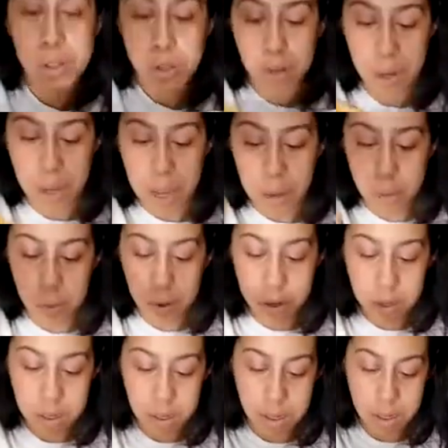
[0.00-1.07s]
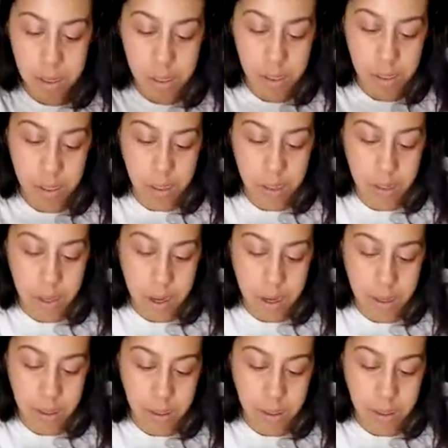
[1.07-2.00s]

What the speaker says: So I add one, that,